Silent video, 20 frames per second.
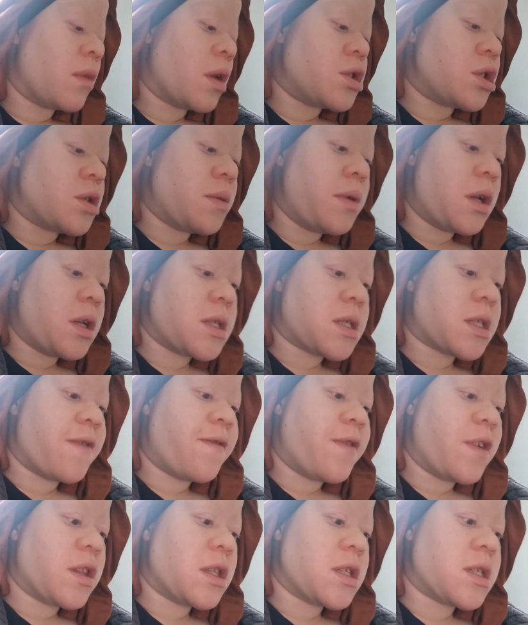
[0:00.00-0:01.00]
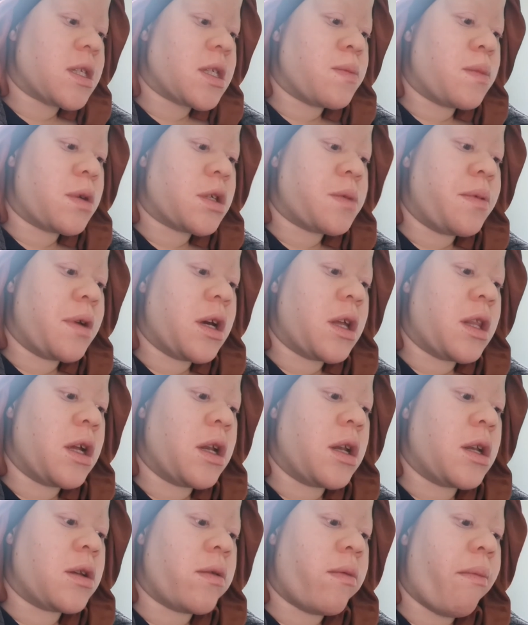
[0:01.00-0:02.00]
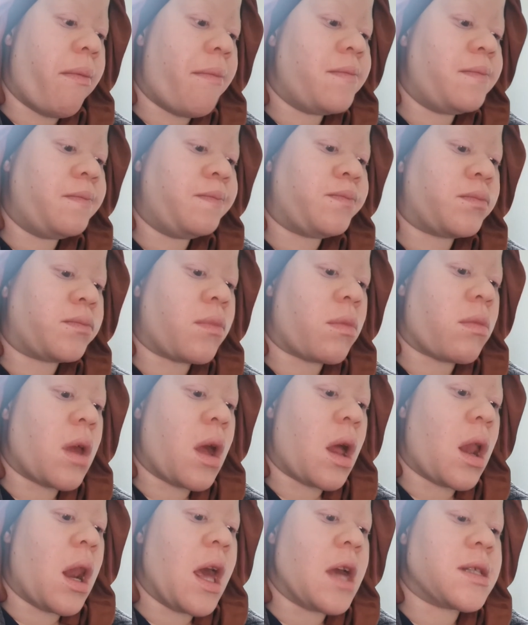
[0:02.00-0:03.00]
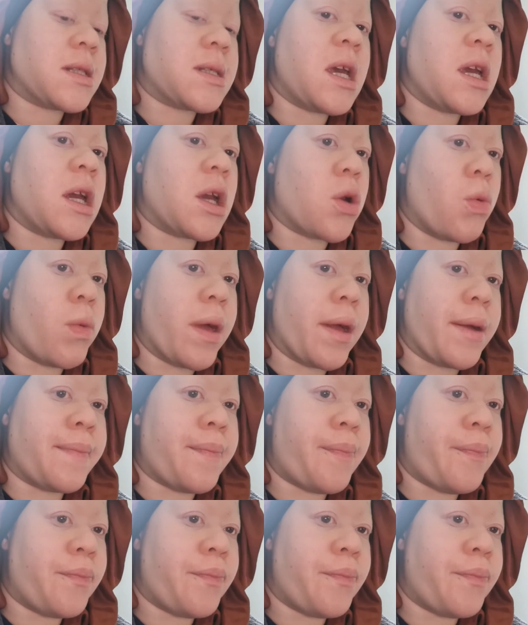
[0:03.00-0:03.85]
To be honest, I think this is much better than like takeaway.